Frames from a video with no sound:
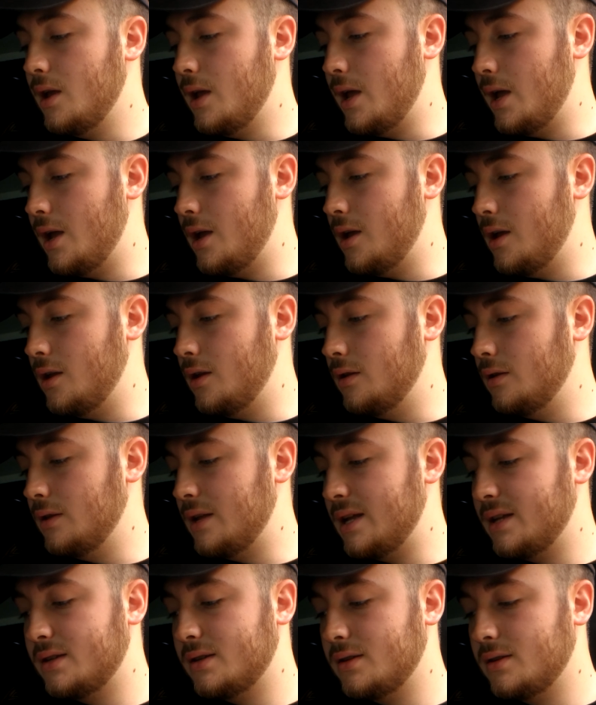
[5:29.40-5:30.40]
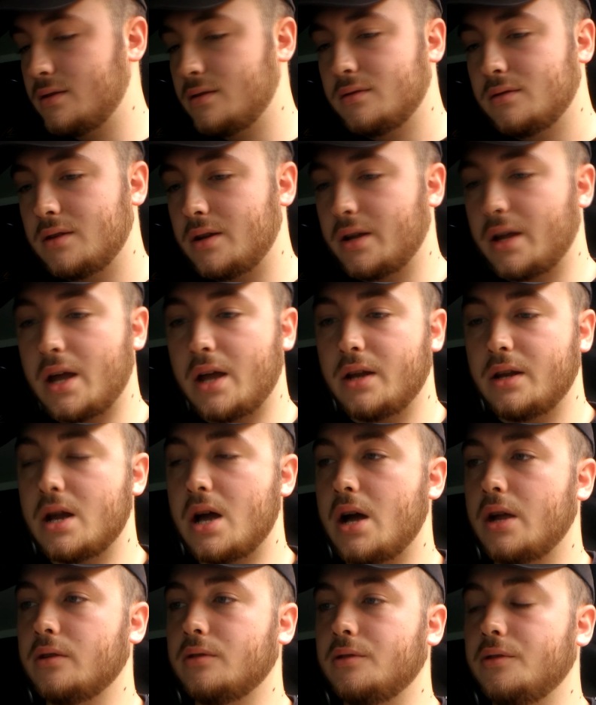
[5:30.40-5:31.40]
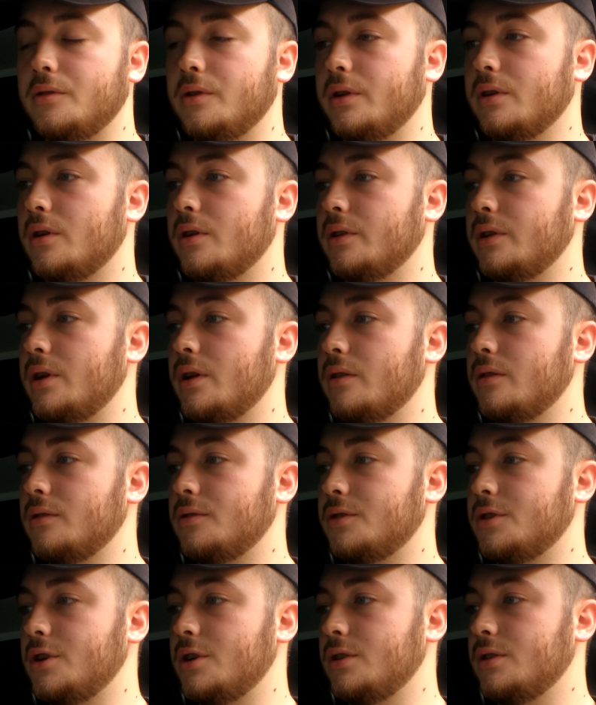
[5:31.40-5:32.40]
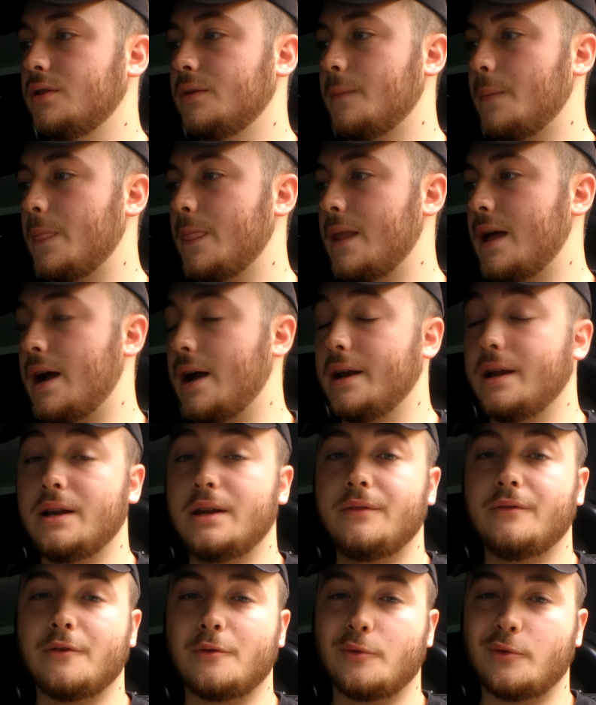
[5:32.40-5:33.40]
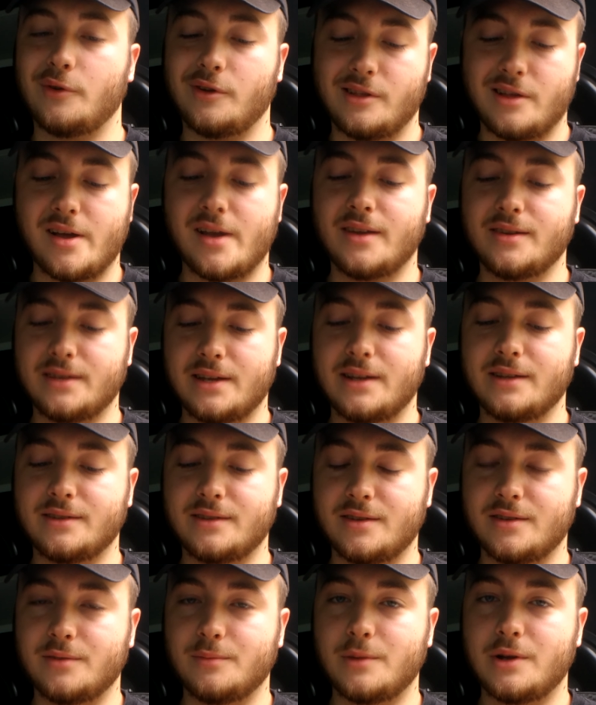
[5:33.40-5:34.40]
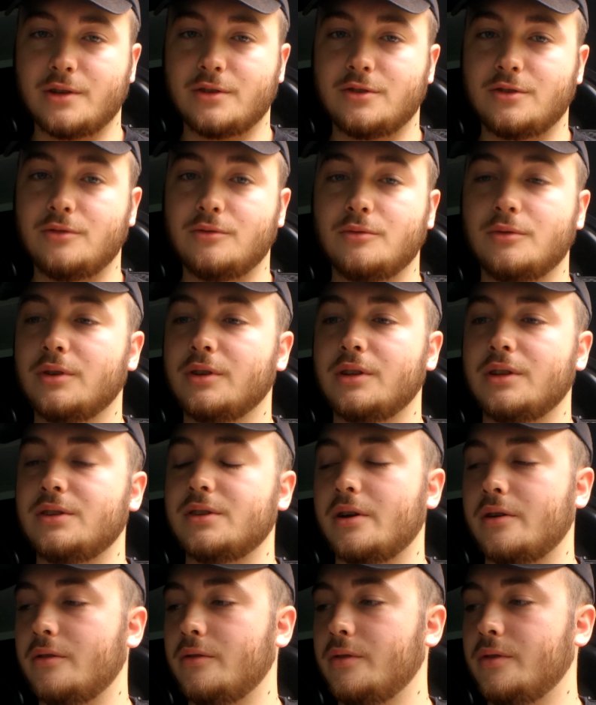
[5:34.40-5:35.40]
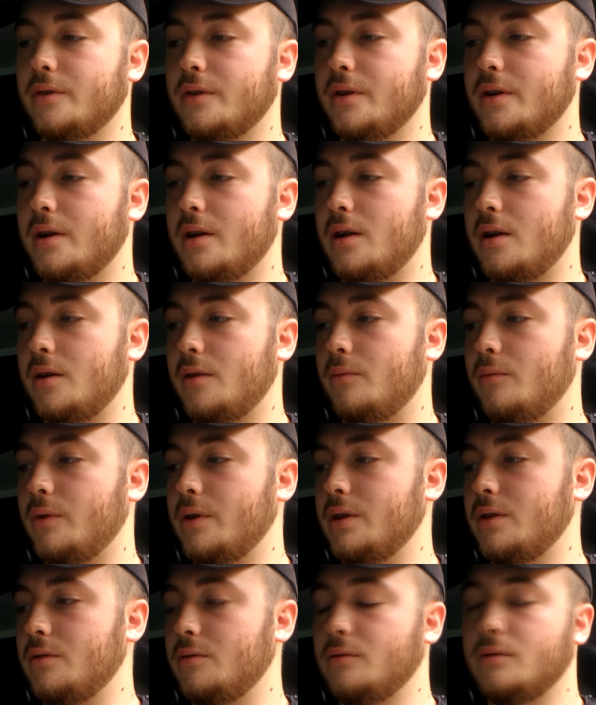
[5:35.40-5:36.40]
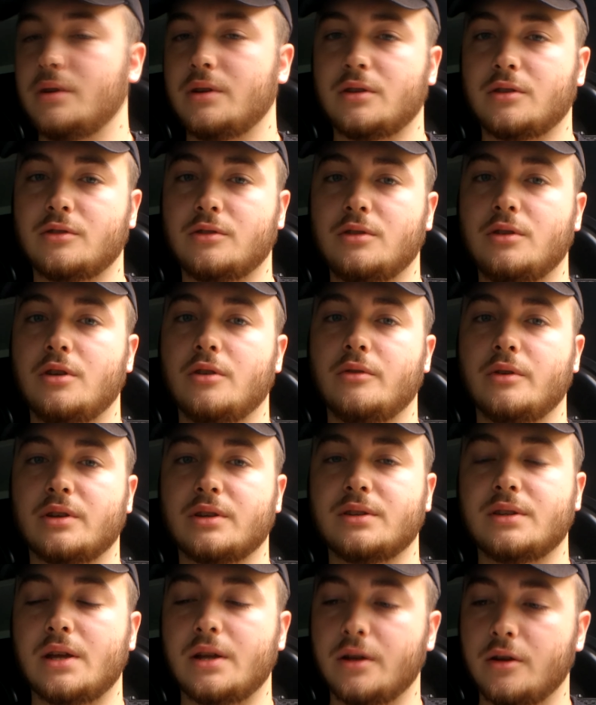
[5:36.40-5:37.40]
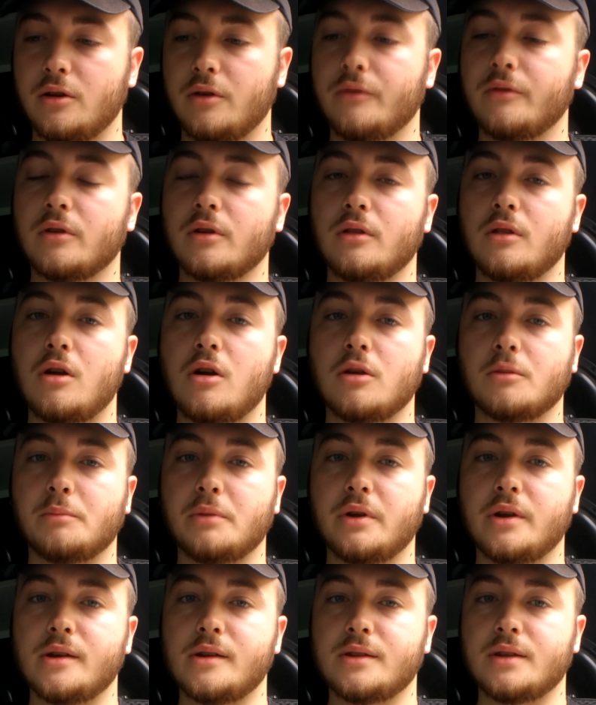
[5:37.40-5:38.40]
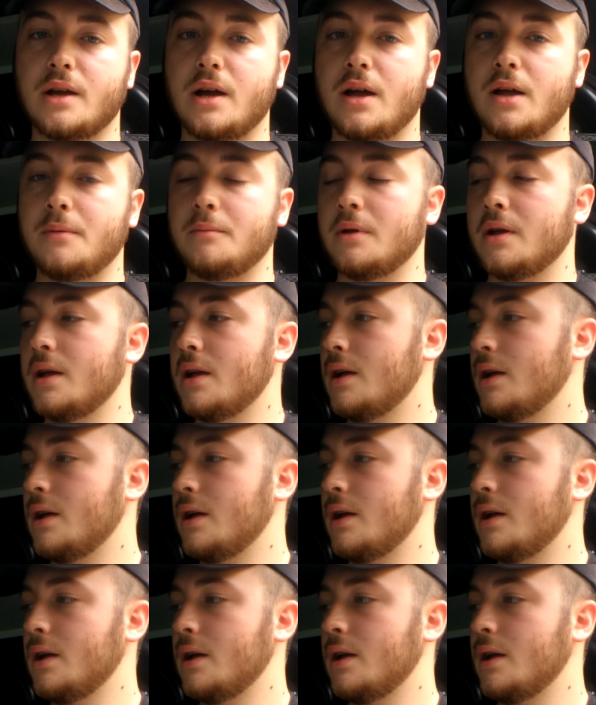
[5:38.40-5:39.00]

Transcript: And that's, again, not including all the other shit. I didn't even realize that it's this much. You really don't when you extend it over a long period of time.